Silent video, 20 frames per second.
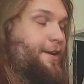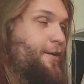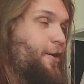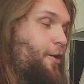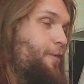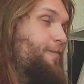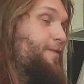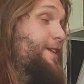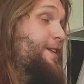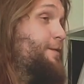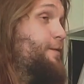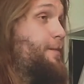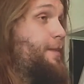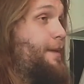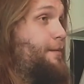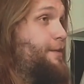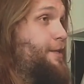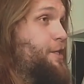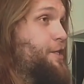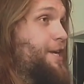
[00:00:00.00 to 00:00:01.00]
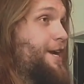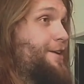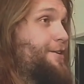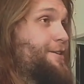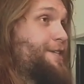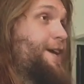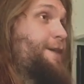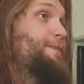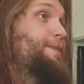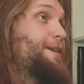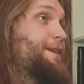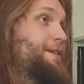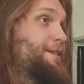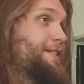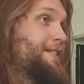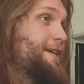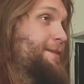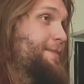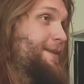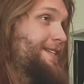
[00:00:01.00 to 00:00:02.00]
But hopefully we'll be able to share
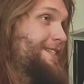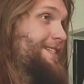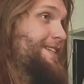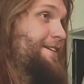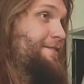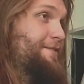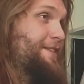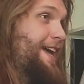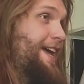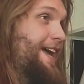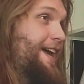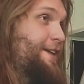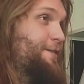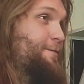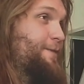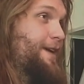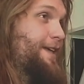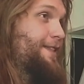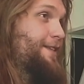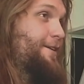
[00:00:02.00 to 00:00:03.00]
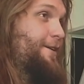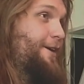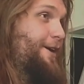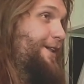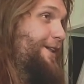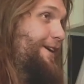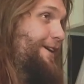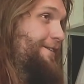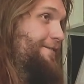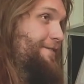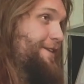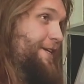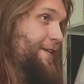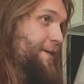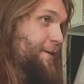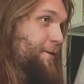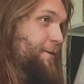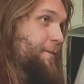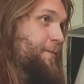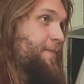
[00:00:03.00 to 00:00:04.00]
some little snippets of that with all
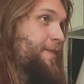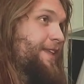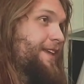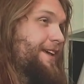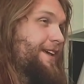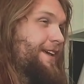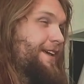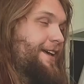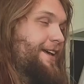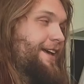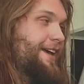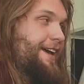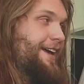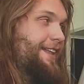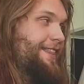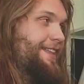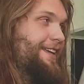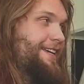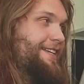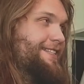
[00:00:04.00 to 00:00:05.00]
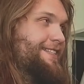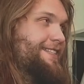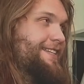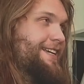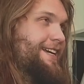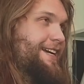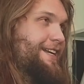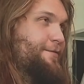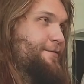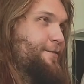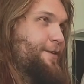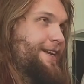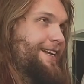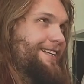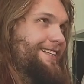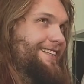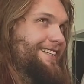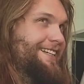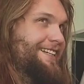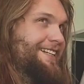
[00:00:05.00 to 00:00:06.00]
of you. I think it's the kind
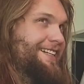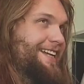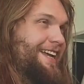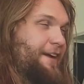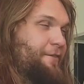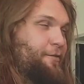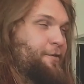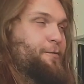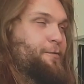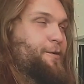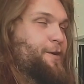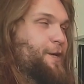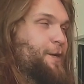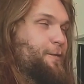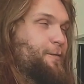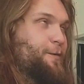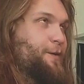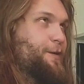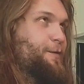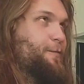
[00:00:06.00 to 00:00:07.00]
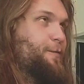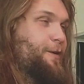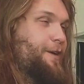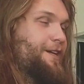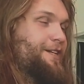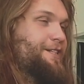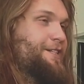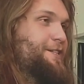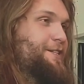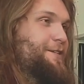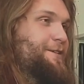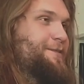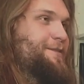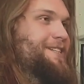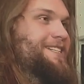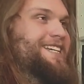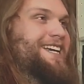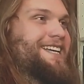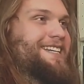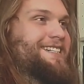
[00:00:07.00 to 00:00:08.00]
of wedding that everyone would want
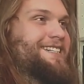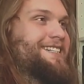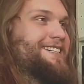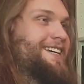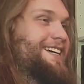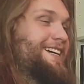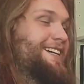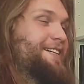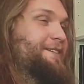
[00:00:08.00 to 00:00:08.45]
to attend.